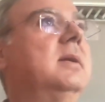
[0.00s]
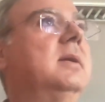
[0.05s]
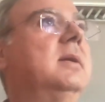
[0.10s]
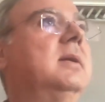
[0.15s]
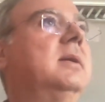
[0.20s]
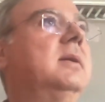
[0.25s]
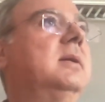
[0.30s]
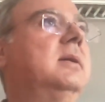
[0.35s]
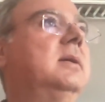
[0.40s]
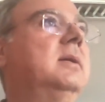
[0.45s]

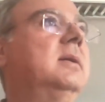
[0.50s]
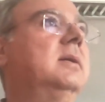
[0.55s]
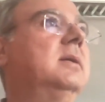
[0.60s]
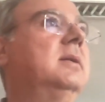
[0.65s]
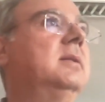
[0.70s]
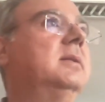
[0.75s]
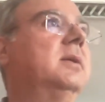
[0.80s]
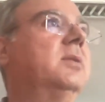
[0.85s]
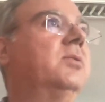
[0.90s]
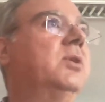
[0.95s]

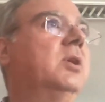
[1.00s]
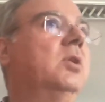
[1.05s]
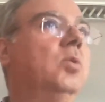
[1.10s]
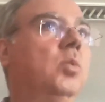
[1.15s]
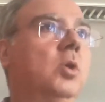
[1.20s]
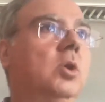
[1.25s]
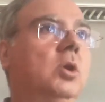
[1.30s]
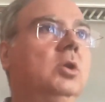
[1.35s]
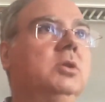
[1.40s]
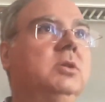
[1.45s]
the real
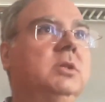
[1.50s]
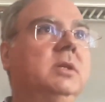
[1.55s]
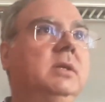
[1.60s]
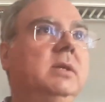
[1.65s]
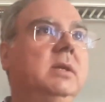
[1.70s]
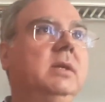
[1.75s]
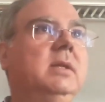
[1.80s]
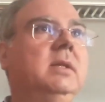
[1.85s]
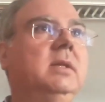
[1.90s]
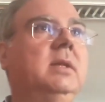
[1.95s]
world
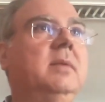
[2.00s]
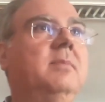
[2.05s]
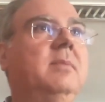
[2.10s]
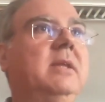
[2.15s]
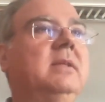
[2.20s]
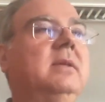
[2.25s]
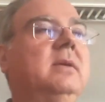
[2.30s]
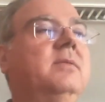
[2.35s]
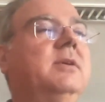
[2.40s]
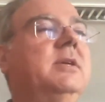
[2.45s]
in the
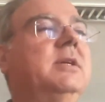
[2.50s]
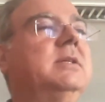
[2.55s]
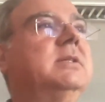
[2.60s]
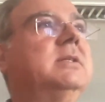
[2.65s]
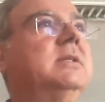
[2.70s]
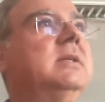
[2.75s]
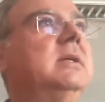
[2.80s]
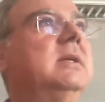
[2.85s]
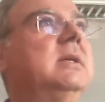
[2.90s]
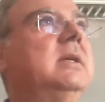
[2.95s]

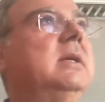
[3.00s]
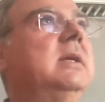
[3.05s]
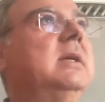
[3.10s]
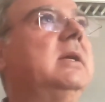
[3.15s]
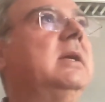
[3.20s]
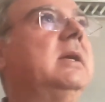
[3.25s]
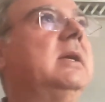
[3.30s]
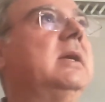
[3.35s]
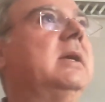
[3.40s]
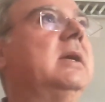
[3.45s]
metaverse,
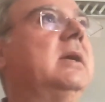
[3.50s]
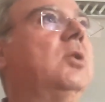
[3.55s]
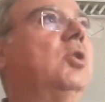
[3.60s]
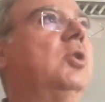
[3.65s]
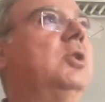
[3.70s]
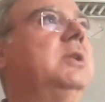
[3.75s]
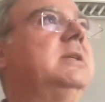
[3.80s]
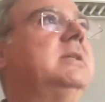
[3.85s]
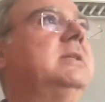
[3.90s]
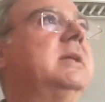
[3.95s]

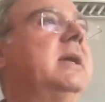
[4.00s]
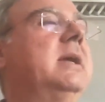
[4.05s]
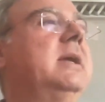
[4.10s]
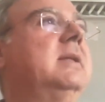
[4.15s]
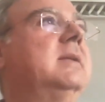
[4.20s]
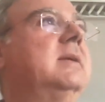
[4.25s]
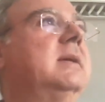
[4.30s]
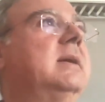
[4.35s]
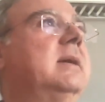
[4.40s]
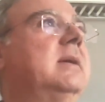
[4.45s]
all this
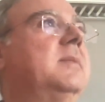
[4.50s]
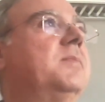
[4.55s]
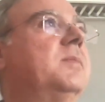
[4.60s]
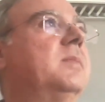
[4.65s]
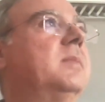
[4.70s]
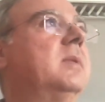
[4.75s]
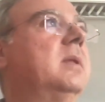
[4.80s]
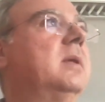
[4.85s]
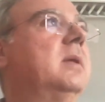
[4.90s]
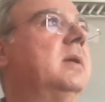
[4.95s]
data
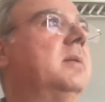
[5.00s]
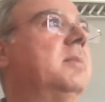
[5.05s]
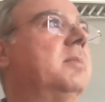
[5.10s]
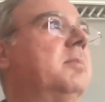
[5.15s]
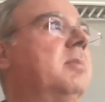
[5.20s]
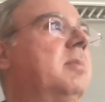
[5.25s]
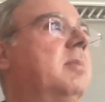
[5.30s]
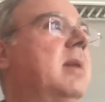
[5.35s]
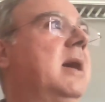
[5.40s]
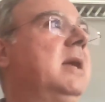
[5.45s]

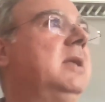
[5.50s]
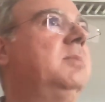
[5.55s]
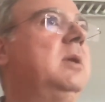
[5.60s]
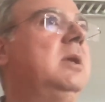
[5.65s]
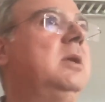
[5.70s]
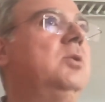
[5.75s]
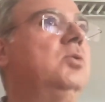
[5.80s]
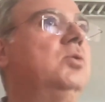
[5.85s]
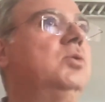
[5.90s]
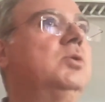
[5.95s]
might
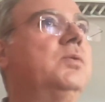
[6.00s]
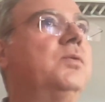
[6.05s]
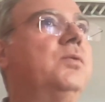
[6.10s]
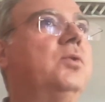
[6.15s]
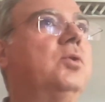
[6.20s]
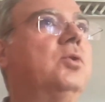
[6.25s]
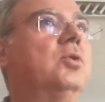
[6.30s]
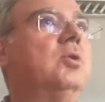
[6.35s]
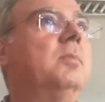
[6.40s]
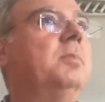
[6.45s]
be used
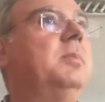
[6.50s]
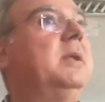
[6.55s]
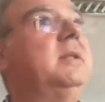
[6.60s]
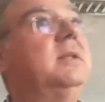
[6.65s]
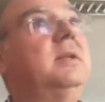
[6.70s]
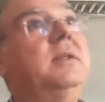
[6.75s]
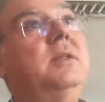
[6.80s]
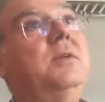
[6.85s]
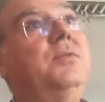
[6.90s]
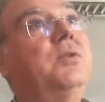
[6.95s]
for
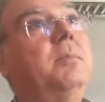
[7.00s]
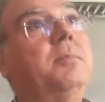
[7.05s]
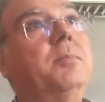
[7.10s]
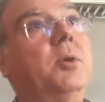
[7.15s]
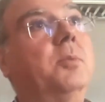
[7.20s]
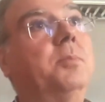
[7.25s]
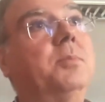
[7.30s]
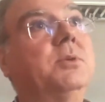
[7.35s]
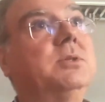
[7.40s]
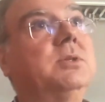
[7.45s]
completely different
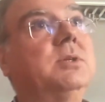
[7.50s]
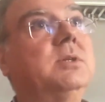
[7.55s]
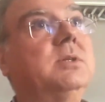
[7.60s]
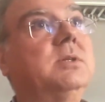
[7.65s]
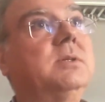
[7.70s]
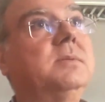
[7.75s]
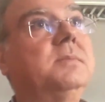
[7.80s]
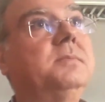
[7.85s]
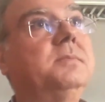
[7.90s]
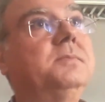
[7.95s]

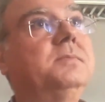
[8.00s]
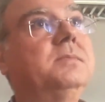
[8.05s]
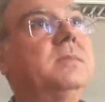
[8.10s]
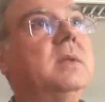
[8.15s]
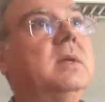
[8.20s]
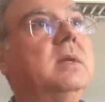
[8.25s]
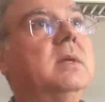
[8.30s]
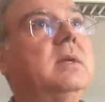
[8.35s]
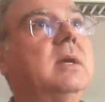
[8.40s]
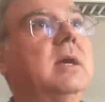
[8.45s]
purposes.
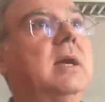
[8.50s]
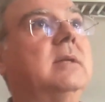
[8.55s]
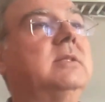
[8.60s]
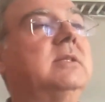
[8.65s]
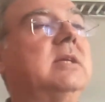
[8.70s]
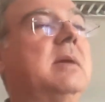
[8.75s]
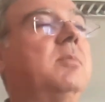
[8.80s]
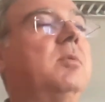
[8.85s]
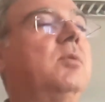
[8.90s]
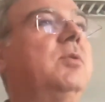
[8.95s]
And
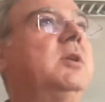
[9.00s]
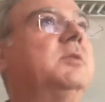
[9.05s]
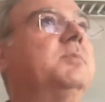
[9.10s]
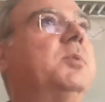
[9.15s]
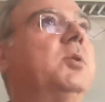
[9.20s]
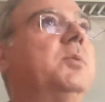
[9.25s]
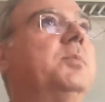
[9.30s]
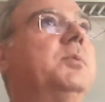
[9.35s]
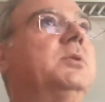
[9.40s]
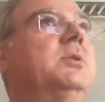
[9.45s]
some of
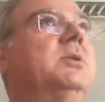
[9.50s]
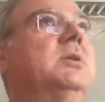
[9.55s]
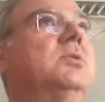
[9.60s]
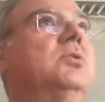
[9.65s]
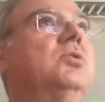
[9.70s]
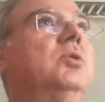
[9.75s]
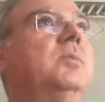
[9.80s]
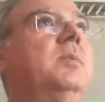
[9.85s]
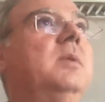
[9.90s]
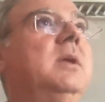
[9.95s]
these
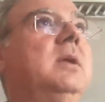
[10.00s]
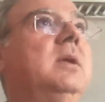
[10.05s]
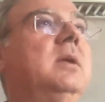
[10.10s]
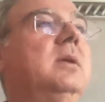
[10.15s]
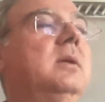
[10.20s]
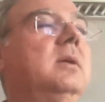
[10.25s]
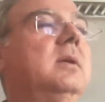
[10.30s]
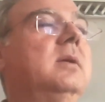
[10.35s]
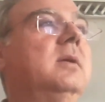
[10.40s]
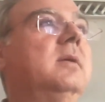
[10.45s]
purposes could
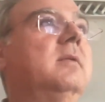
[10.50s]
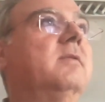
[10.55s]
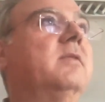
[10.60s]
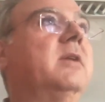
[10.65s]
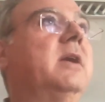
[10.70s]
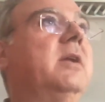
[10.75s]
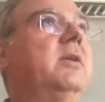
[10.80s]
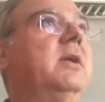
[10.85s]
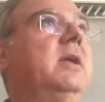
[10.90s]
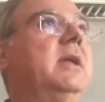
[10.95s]
be
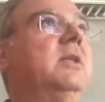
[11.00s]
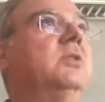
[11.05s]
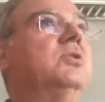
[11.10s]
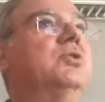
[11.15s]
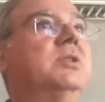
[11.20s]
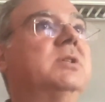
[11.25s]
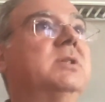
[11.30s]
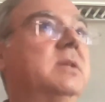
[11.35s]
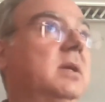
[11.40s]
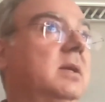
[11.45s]
very
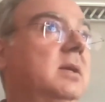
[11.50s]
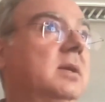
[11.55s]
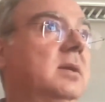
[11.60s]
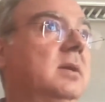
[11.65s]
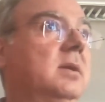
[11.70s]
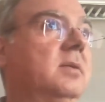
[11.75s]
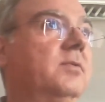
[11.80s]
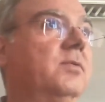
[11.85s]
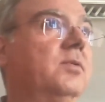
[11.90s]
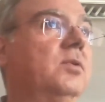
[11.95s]
interesting
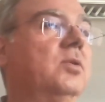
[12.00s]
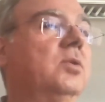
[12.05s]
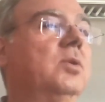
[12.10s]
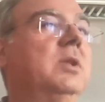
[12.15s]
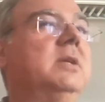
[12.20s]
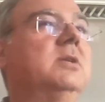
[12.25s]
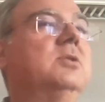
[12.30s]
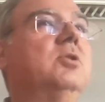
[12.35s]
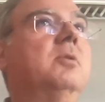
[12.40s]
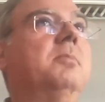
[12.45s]

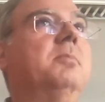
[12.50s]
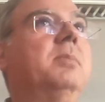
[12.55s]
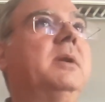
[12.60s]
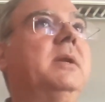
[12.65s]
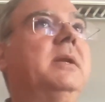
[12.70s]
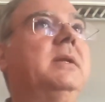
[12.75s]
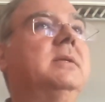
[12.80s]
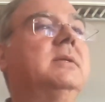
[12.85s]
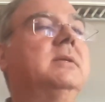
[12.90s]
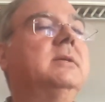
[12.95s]
for these
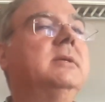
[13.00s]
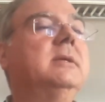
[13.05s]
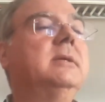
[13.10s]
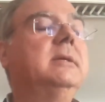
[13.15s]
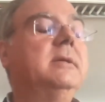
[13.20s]
companies.